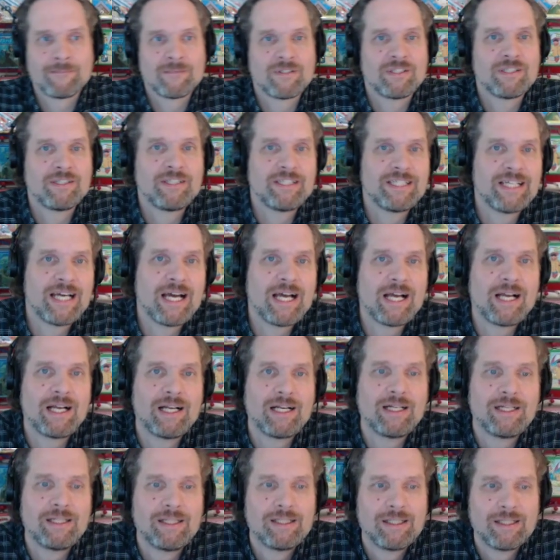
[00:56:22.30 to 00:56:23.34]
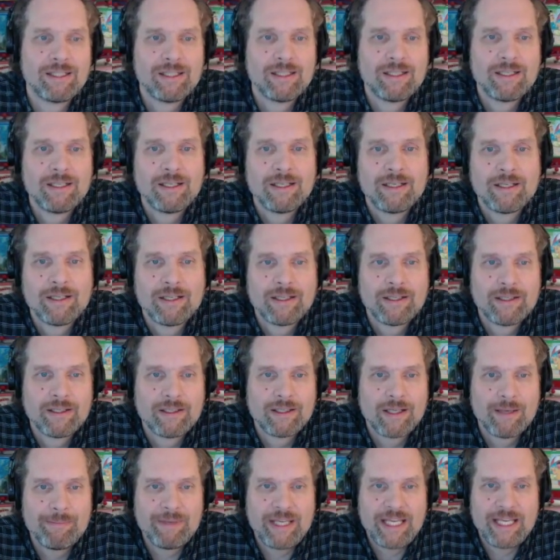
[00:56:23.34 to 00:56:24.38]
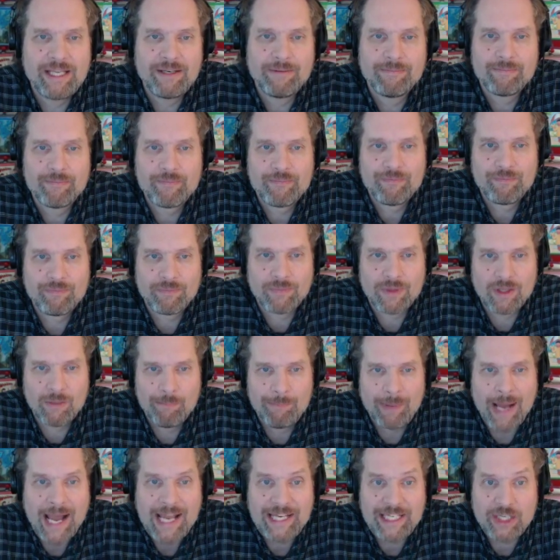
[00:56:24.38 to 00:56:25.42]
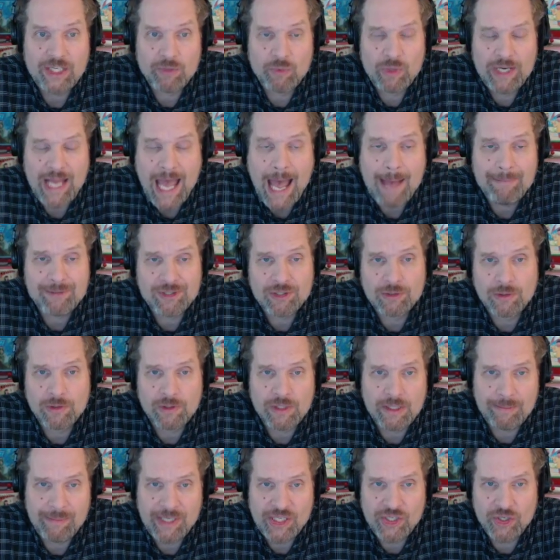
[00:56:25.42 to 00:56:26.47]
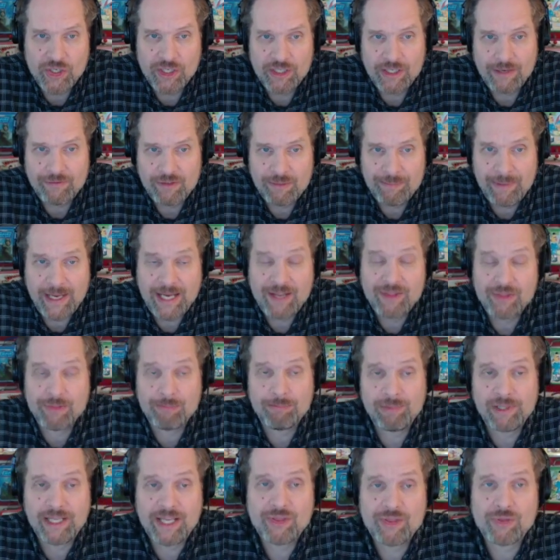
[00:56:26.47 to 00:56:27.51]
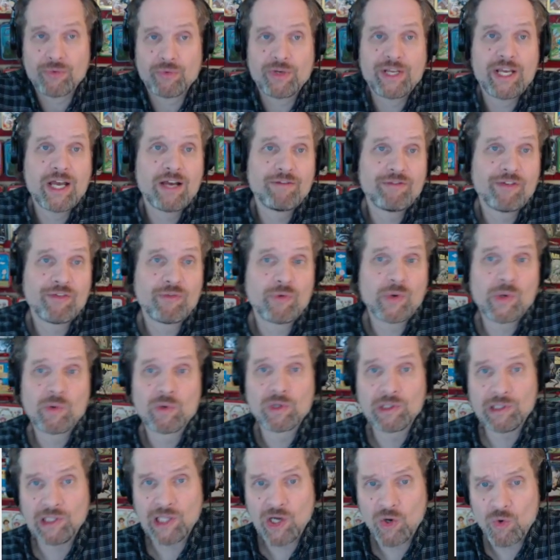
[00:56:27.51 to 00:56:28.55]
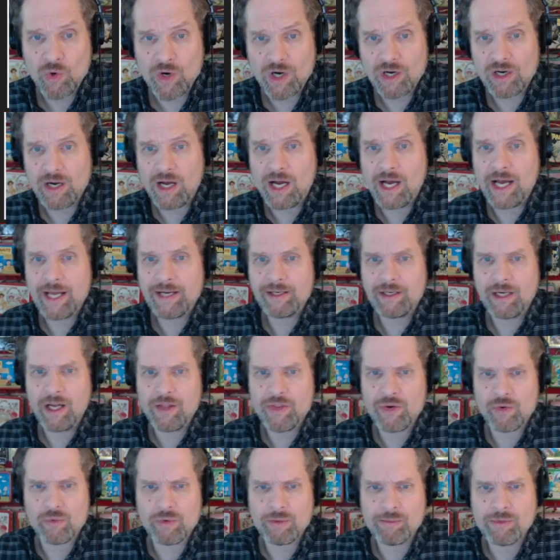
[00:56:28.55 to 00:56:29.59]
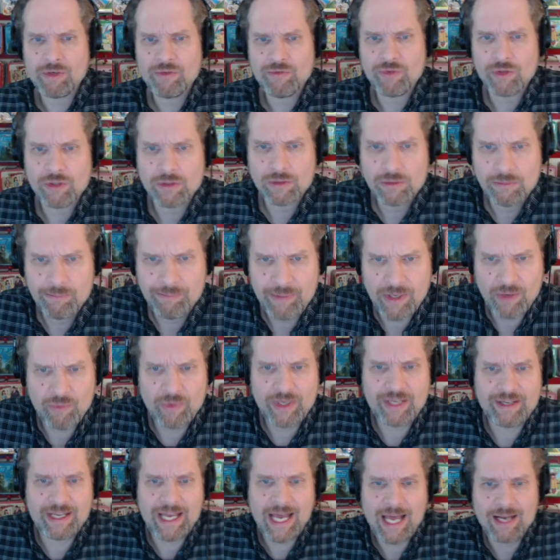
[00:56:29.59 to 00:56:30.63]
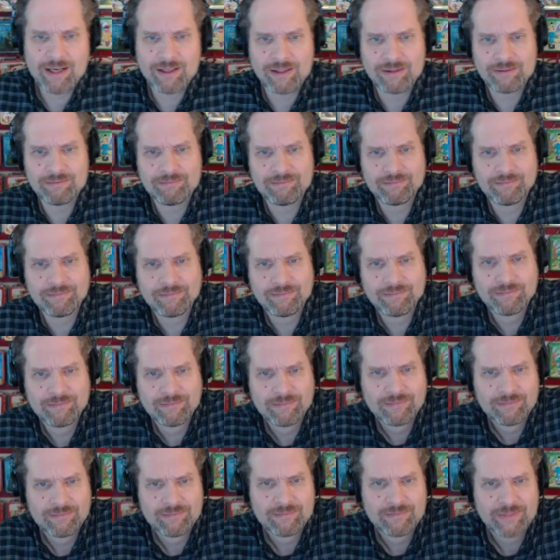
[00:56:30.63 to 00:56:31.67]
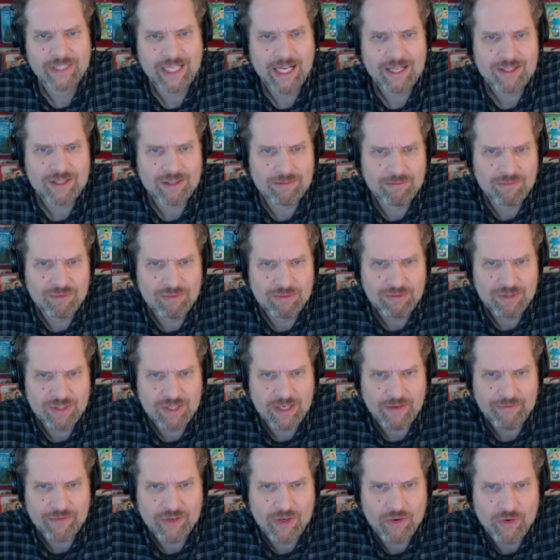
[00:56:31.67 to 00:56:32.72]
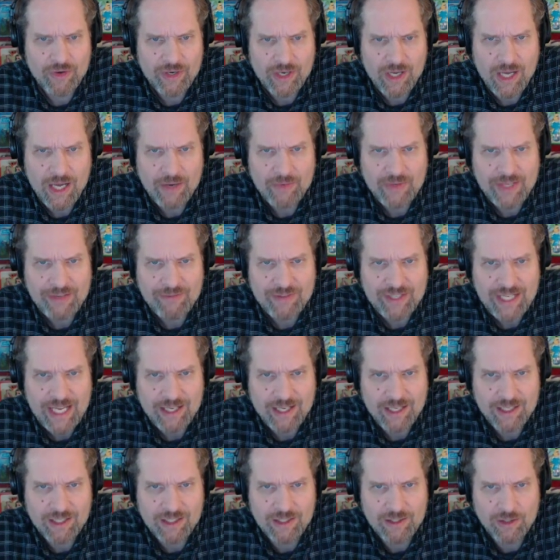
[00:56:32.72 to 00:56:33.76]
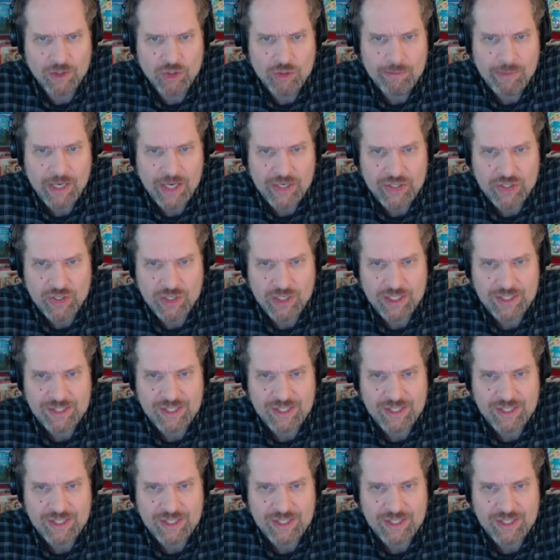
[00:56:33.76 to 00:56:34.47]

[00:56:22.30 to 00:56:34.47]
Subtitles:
Yeah. I mean, binding would absolutely be good enough to play 3 of if we were lower on other removal, but we got some stuff going on. We can even take a Gloom Hunter. It's